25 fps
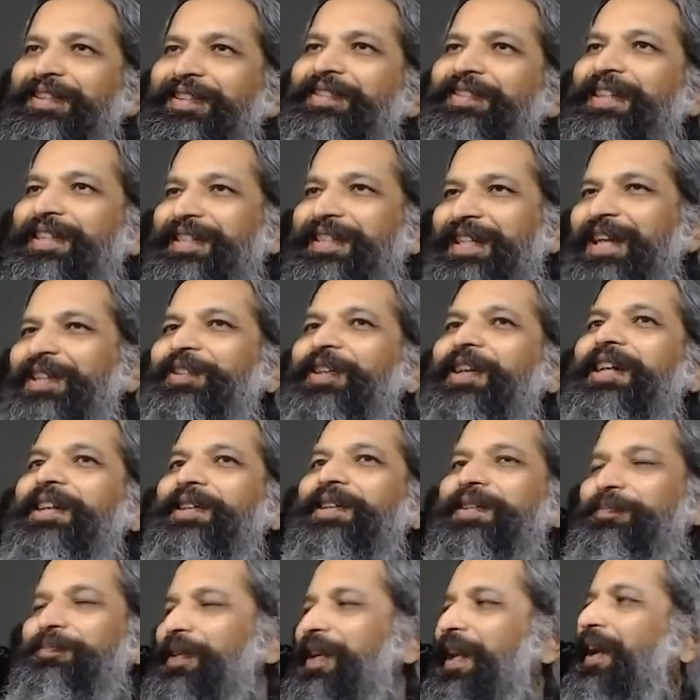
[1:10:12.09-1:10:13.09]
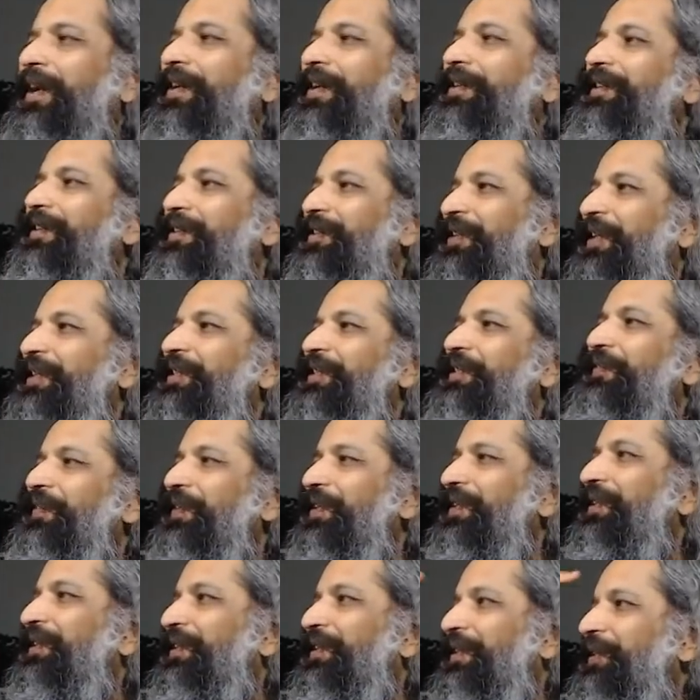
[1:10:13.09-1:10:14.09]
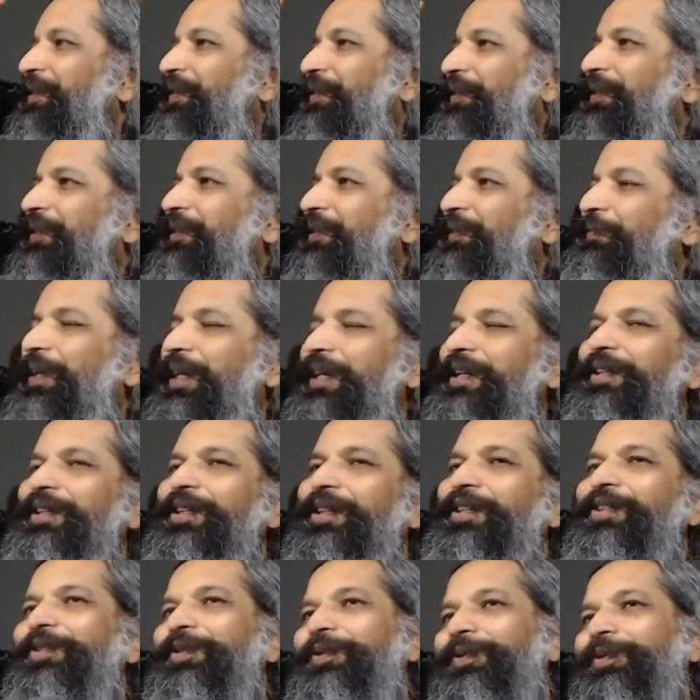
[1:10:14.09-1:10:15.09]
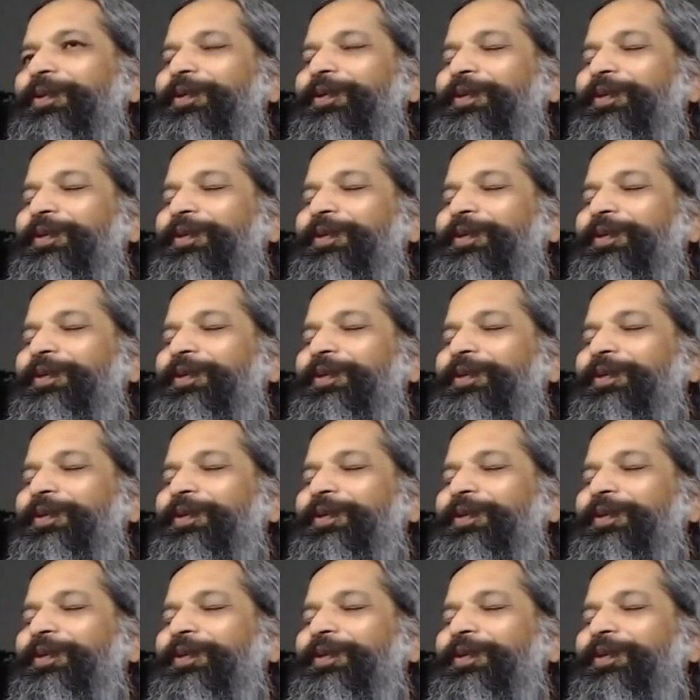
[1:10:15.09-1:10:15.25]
So it's actually plant transfigured into this brain tissue.